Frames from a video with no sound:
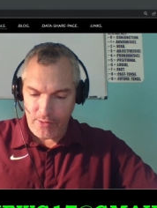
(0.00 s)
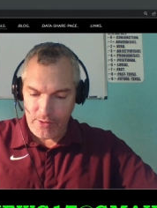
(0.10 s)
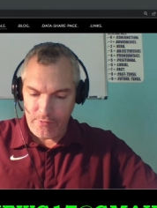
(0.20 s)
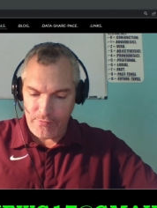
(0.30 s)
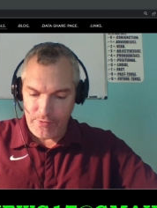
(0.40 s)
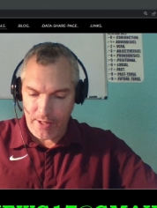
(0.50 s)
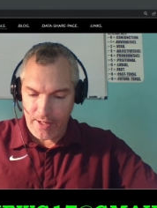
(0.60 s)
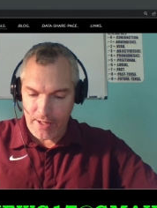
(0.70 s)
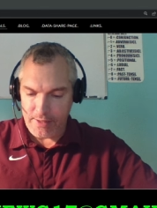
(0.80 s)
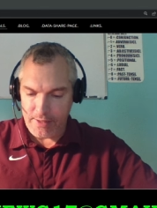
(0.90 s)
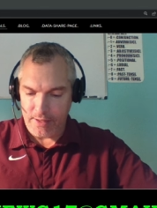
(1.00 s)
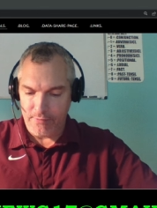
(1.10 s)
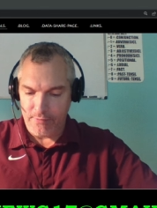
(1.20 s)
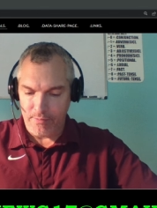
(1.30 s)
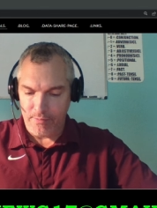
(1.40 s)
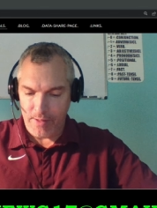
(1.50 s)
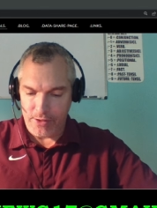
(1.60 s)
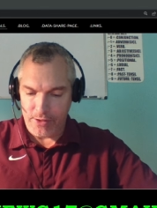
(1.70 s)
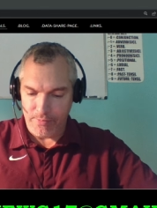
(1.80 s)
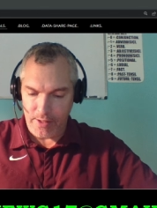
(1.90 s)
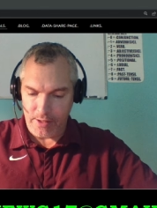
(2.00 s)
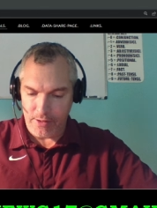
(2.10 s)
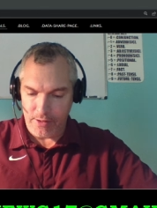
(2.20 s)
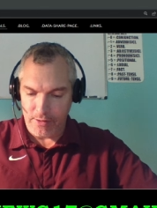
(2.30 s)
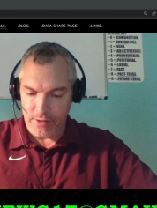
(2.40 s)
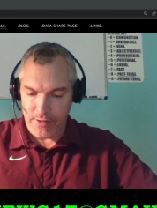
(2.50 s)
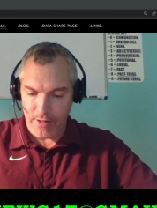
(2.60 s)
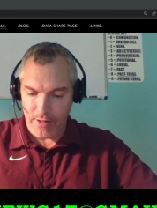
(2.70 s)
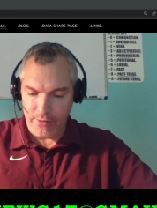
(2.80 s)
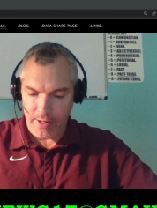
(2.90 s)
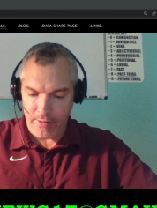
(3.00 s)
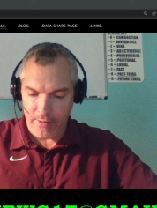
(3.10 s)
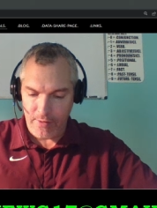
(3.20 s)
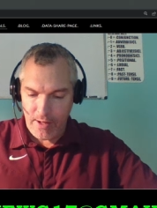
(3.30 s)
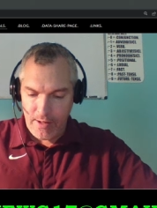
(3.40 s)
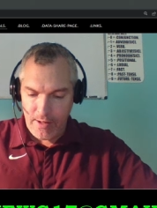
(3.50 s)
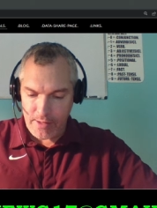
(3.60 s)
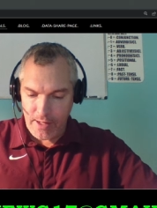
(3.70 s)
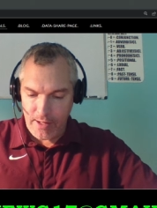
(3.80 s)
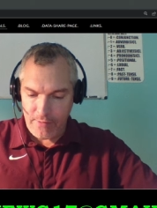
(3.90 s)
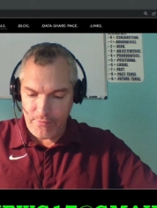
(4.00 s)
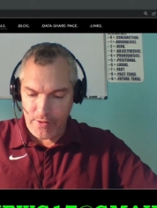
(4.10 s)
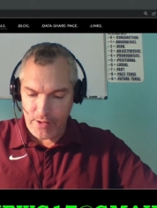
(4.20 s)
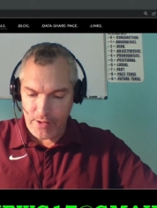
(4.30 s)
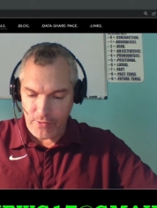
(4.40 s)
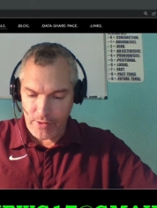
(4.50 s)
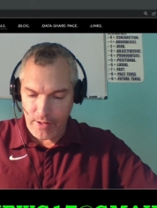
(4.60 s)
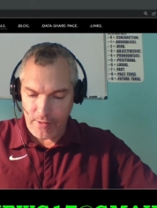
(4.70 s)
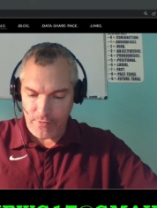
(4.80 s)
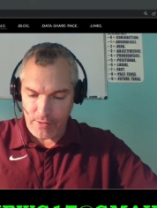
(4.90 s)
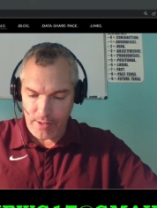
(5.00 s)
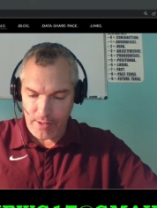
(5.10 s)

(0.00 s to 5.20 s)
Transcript: only for the highest level of membership that I currently don't have, as I have the initial one offered.